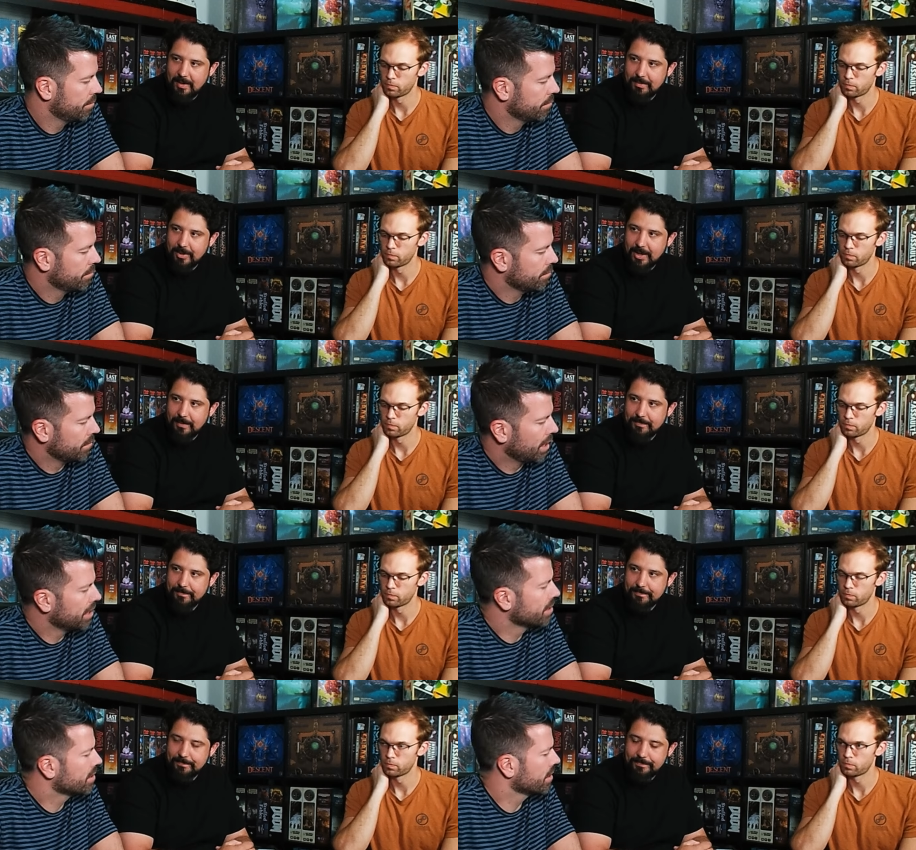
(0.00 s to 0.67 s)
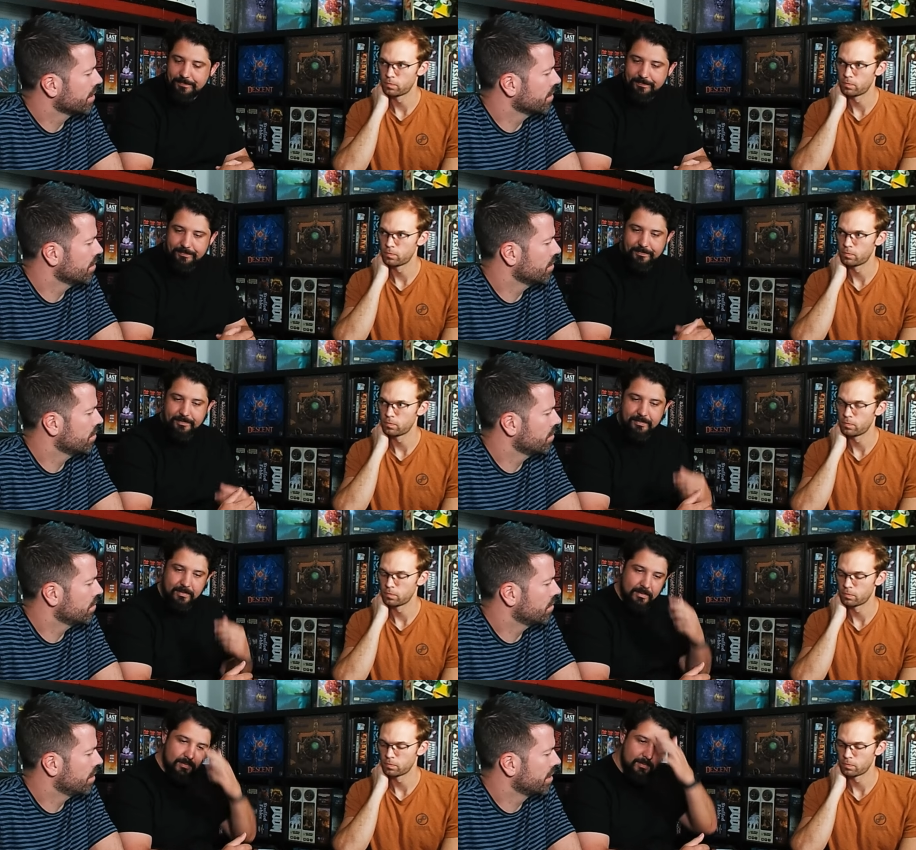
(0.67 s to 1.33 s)
Speaker 1: to play.
Speaker 2: And is it,
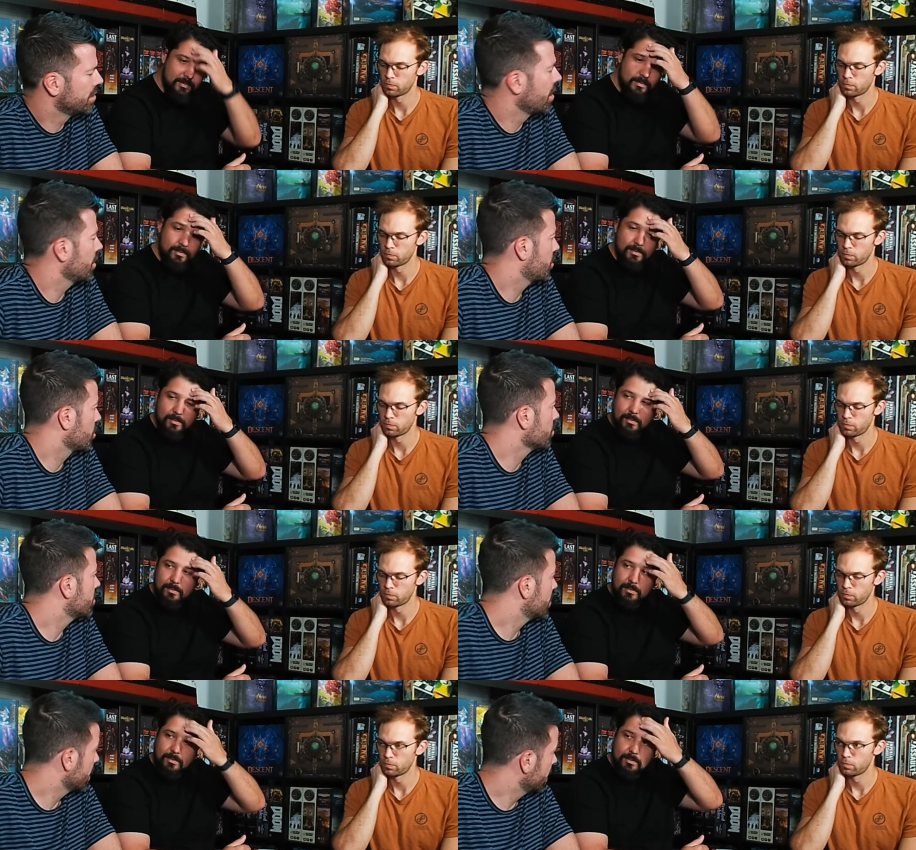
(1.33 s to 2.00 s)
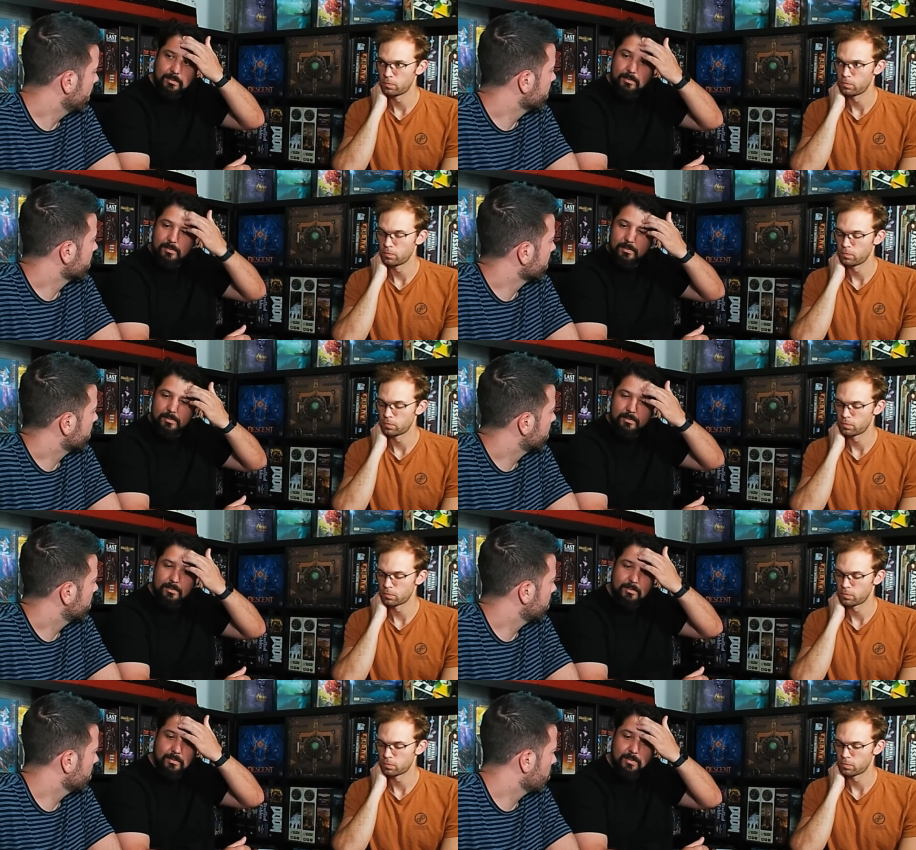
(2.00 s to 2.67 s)
it's not two cities,
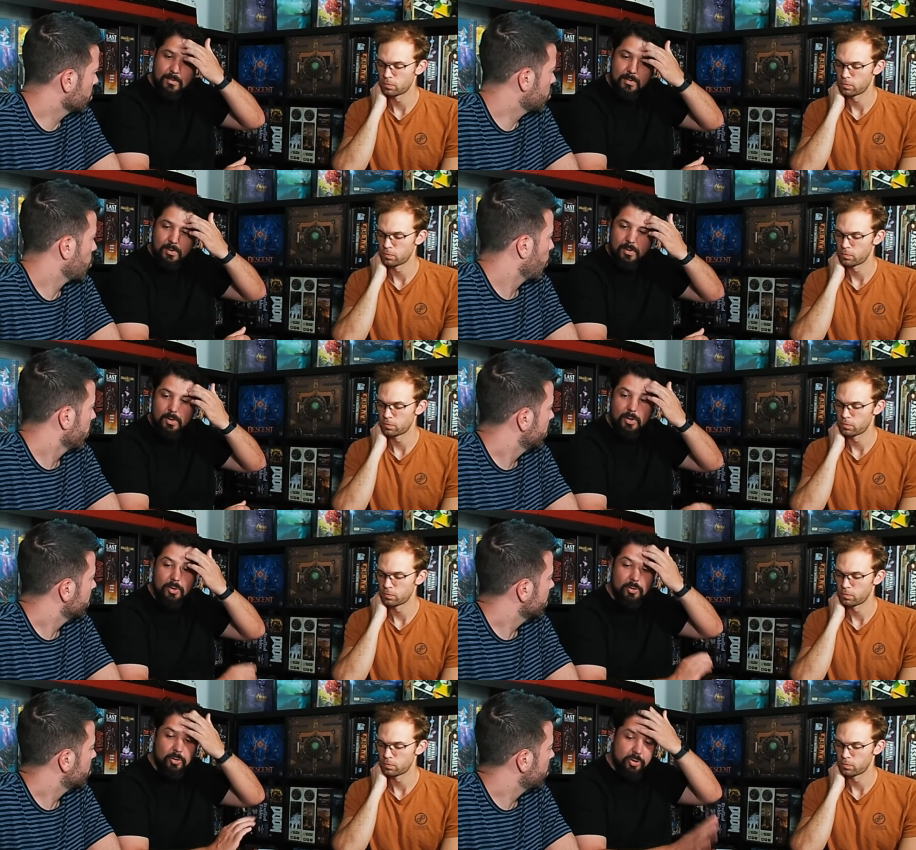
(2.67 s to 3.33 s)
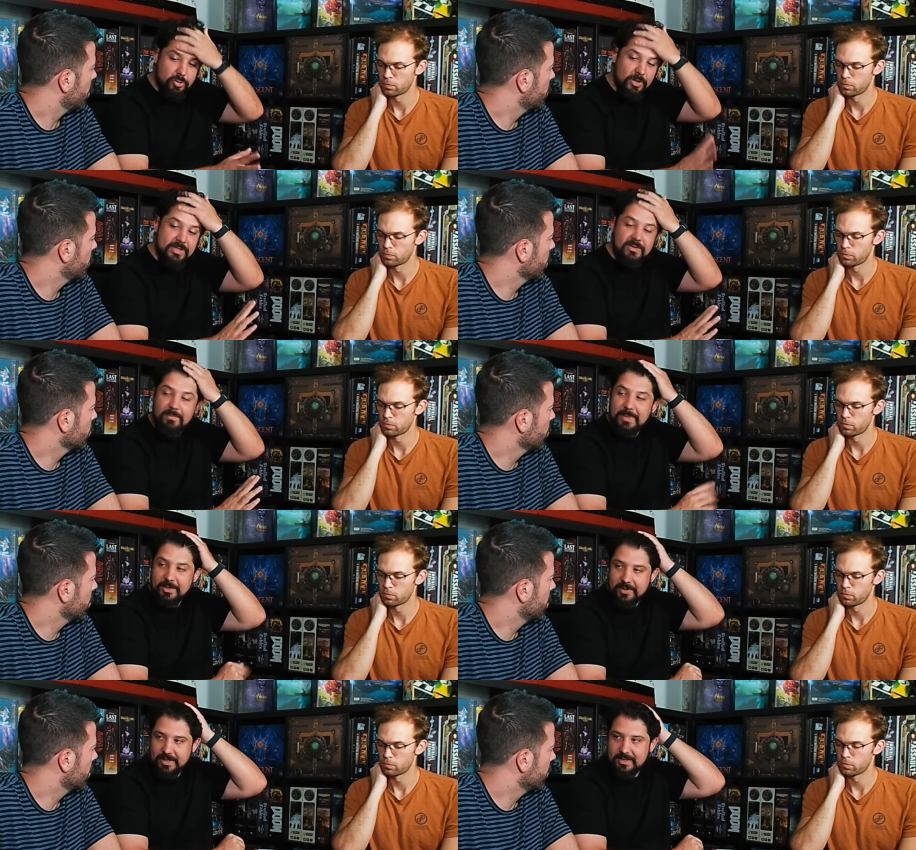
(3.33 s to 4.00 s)
it's your
Speaker 1: choice each your time choice you
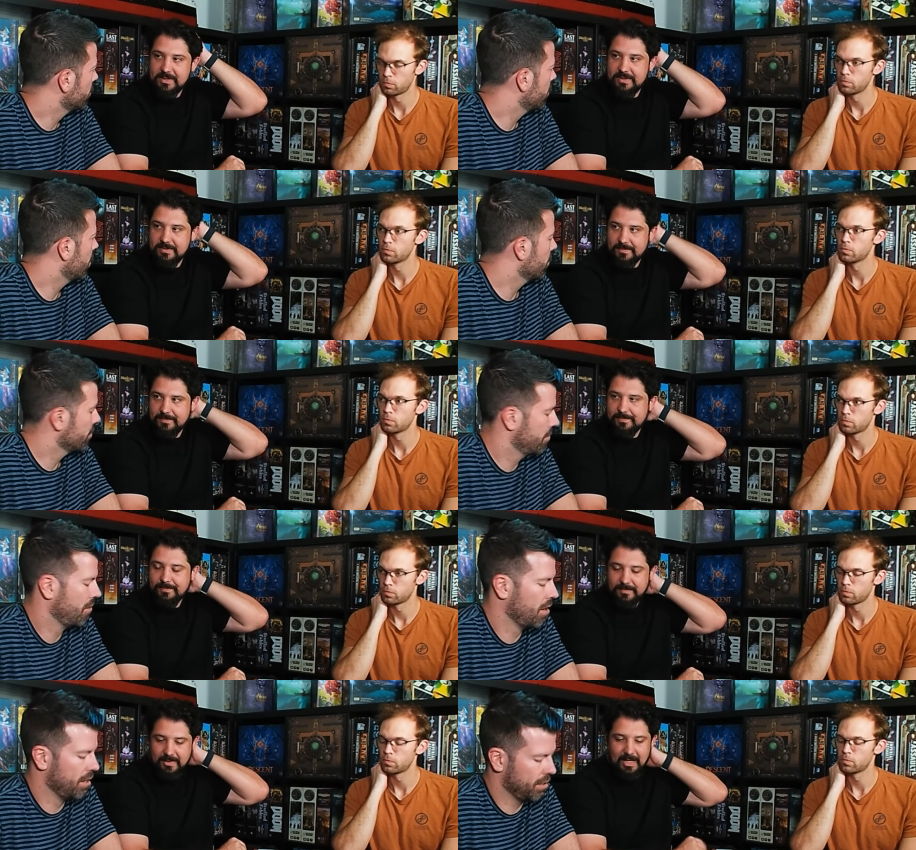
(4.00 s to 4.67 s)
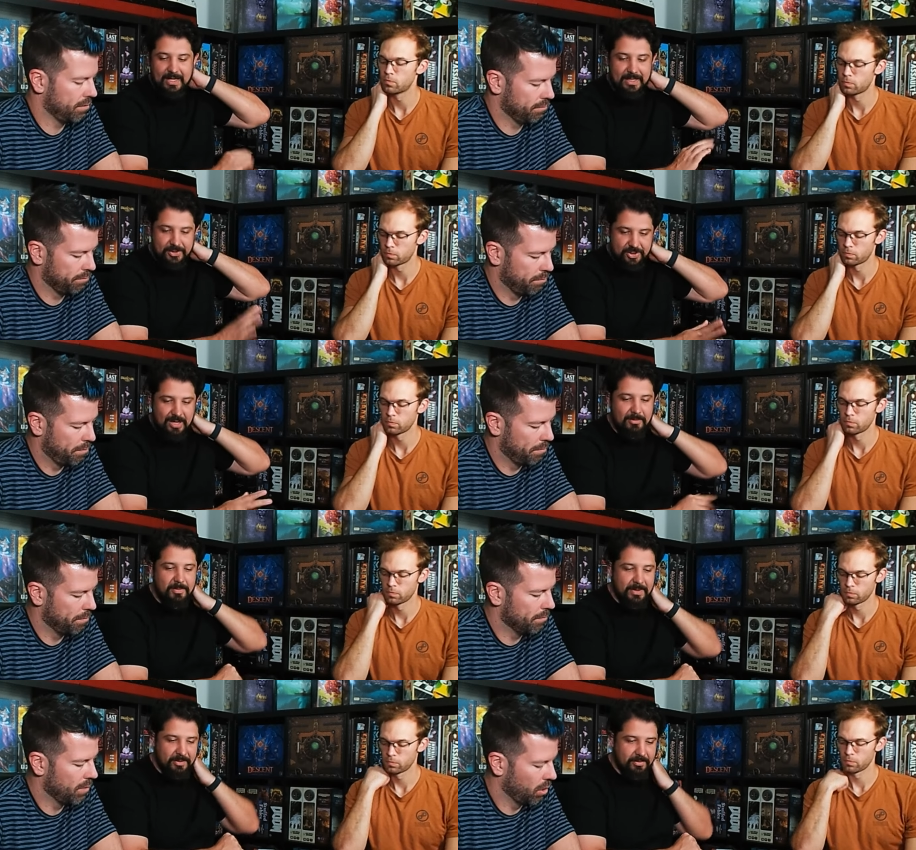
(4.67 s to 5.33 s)
build of buildings. One of, of, uh, yeah, each time
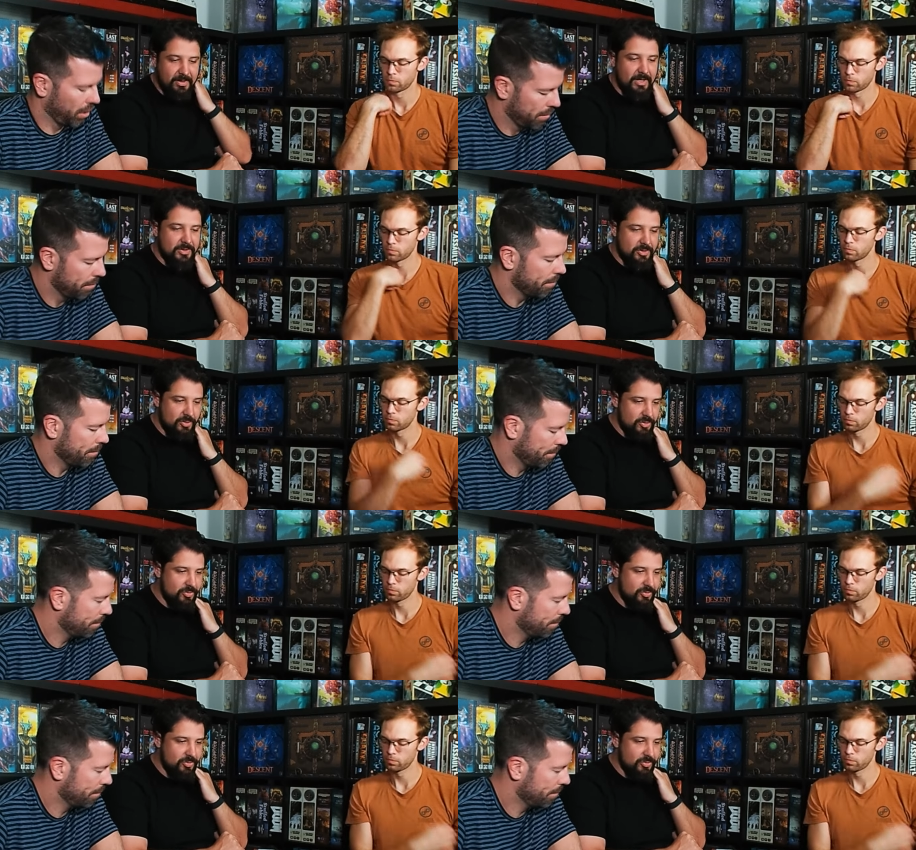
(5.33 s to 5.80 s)
you build okay. one, it's your